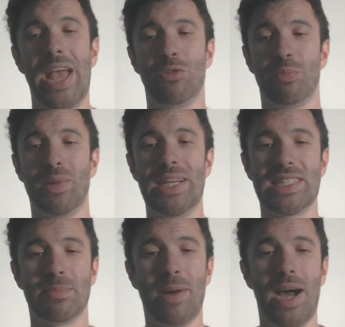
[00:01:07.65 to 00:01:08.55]
and
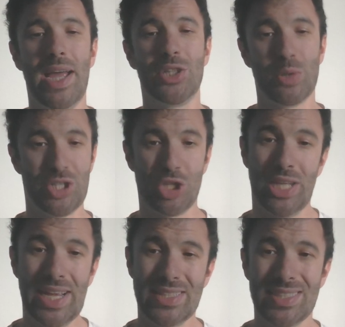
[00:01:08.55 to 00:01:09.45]
replaced by
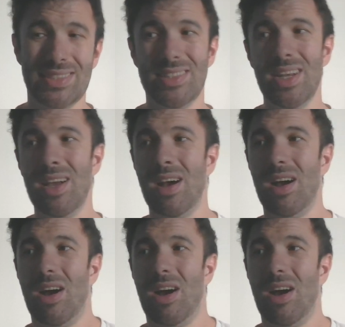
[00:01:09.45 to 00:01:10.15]
Trajan Langdon.